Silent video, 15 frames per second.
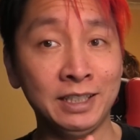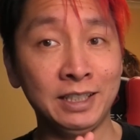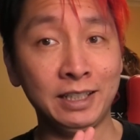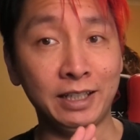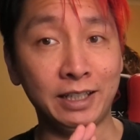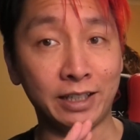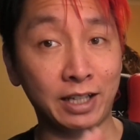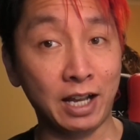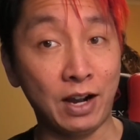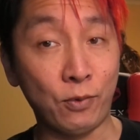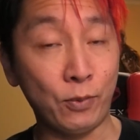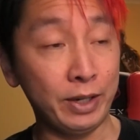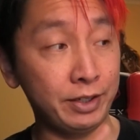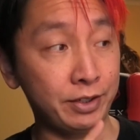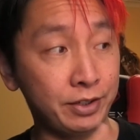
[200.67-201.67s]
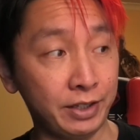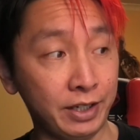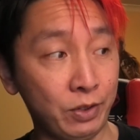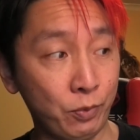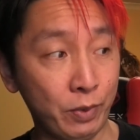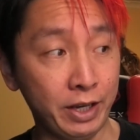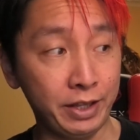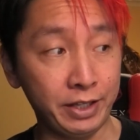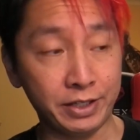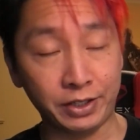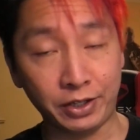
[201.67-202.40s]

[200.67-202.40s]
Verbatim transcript: And I can't wait to see where this